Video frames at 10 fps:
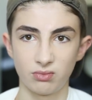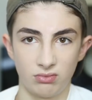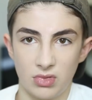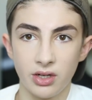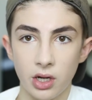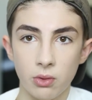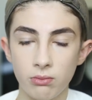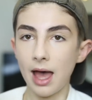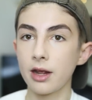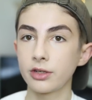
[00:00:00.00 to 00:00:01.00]
I don't
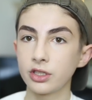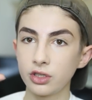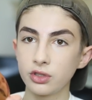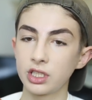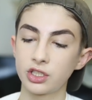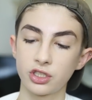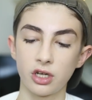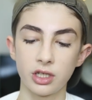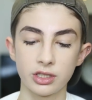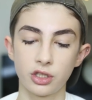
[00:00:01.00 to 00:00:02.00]
know. And I just used this
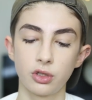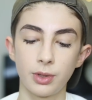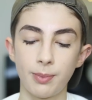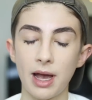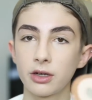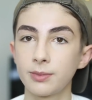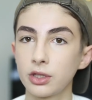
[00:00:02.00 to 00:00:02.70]
Charlotte Tilbury powder,